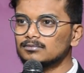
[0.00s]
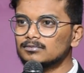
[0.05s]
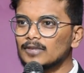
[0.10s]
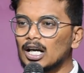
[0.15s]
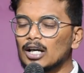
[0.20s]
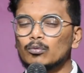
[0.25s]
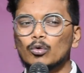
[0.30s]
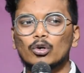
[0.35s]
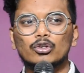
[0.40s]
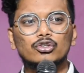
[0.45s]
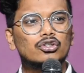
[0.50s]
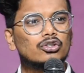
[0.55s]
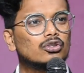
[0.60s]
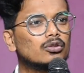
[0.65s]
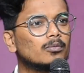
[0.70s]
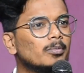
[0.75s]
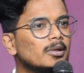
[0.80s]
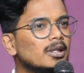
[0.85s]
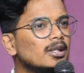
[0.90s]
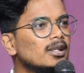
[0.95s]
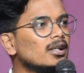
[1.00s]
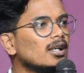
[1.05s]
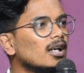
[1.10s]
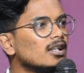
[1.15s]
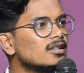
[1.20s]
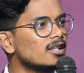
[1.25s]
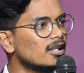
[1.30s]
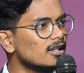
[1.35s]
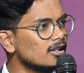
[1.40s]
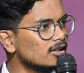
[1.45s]
I want you to be
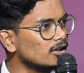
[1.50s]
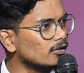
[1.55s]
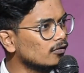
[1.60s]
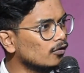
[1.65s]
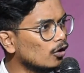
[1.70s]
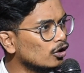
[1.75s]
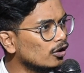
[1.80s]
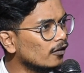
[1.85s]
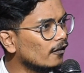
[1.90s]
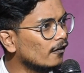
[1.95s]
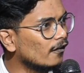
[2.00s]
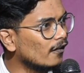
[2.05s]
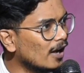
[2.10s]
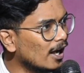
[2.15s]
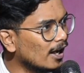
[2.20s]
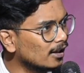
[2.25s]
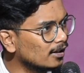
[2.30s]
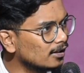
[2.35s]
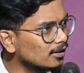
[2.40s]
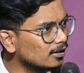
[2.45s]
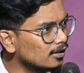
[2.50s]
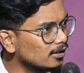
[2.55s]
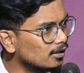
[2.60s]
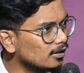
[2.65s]
attentive on the fact